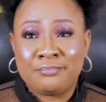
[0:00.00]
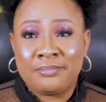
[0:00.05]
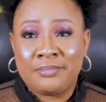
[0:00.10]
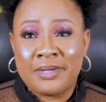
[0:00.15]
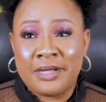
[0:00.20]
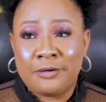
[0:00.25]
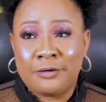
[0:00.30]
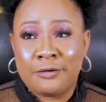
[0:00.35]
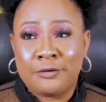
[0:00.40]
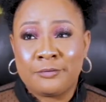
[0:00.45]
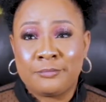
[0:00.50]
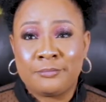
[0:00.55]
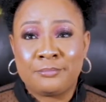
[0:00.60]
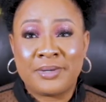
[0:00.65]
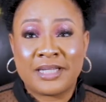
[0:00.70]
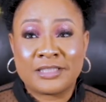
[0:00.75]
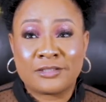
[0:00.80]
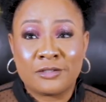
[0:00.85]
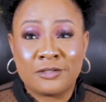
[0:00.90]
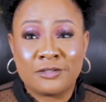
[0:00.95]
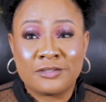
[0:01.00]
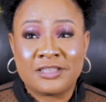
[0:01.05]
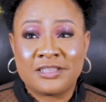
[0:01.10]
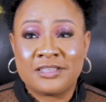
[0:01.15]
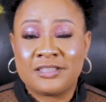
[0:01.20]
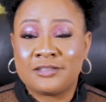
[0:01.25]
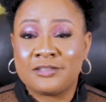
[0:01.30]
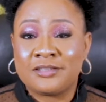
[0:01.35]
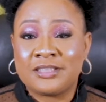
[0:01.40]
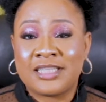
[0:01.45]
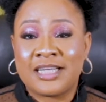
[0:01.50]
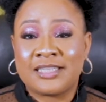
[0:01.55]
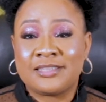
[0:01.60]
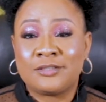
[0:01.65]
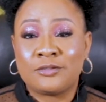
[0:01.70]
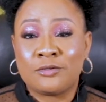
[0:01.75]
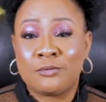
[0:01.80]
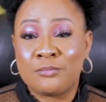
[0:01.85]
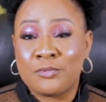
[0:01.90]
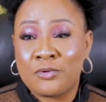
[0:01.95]
pathologies such as
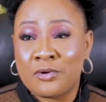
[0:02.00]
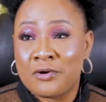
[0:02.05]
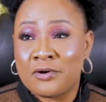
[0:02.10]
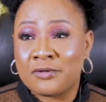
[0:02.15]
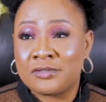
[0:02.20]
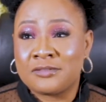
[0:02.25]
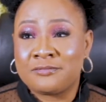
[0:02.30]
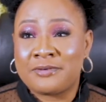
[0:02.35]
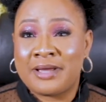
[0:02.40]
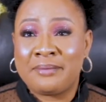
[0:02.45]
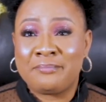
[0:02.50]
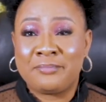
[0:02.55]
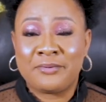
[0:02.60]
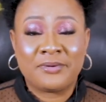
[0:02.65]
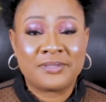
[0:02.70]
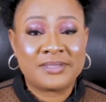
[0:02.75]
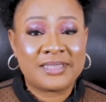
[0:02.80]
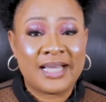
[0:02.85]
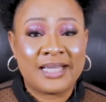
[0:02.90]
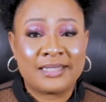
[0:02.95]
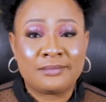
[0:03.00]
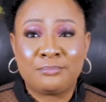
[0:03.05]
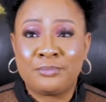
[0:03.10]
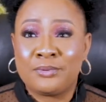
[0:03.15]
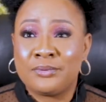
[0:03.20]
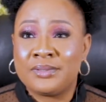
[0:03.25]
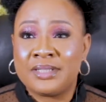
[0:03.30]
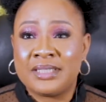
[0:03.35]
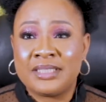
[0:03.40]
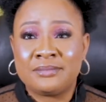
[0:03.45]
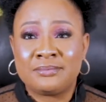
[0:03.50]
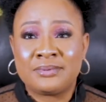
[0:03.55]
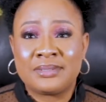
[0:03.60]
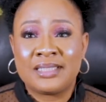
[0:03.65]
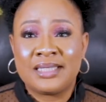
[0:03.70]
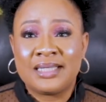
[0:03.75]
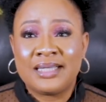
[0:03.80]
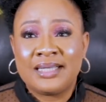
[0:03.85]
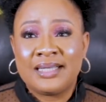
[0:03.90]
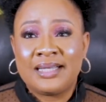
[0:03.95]
submucous fibroid and polyps,
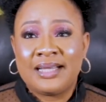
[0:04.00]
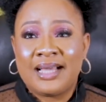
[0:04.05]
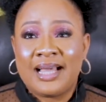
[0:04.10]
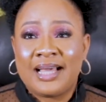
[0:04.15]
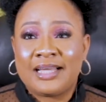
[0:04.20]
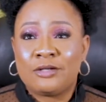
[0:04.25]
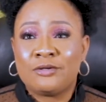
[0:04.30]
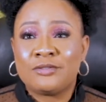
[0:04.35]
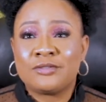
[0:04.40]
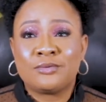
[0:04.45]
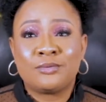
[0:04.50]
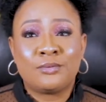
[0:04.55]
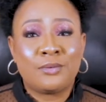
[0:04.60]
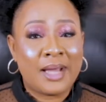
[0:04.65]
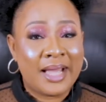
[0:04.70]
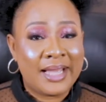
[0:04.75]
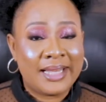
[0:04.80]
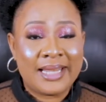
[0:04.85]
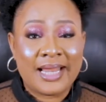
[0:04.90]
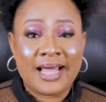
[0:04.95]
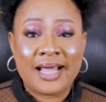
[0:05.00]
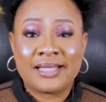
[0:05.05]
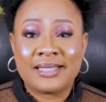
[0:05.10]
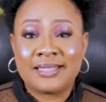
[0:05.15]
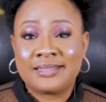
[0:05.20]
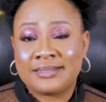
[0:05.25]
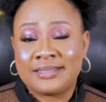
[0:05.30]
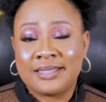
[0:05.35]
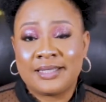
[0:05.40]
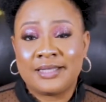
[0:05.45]
and also highlights